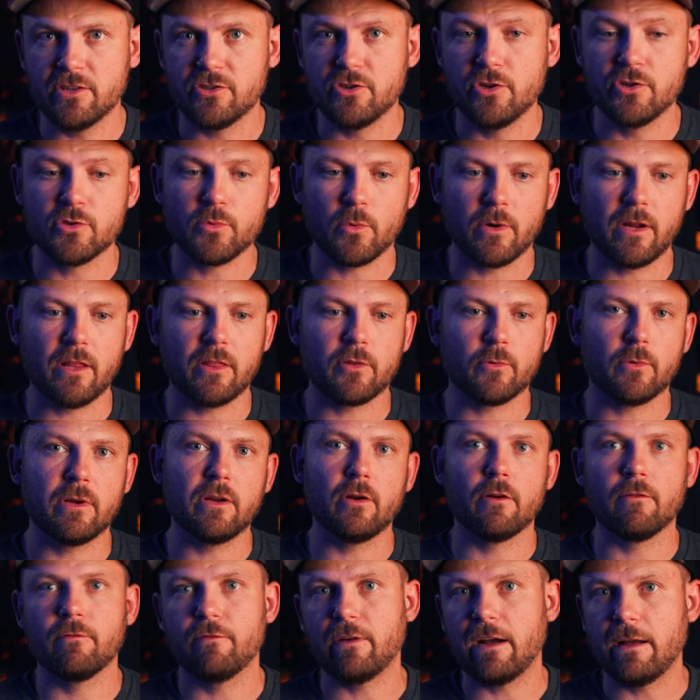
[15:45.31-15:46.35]
.223
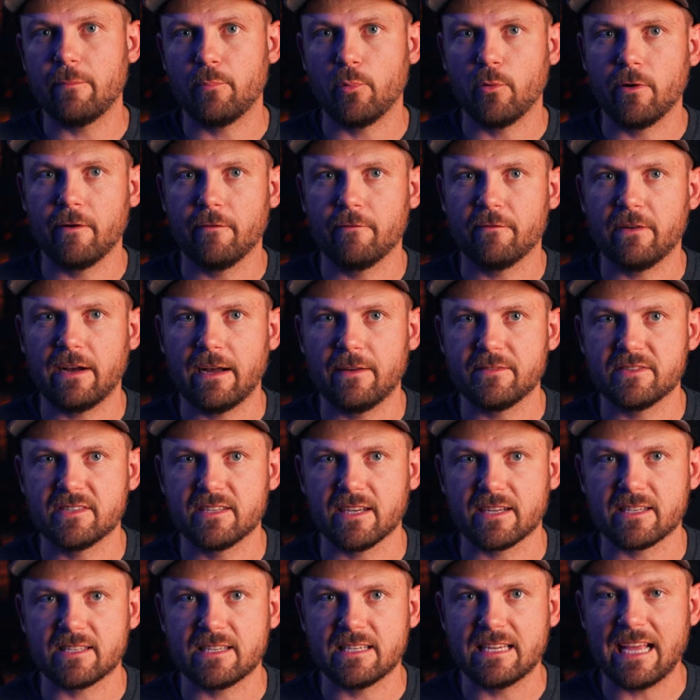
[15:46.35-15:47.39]
or
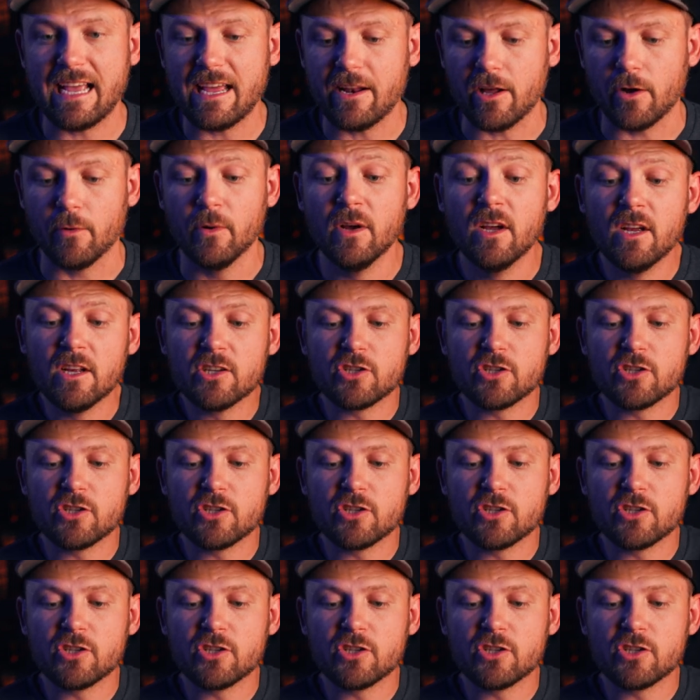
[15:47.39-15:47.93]
5.56 NATO.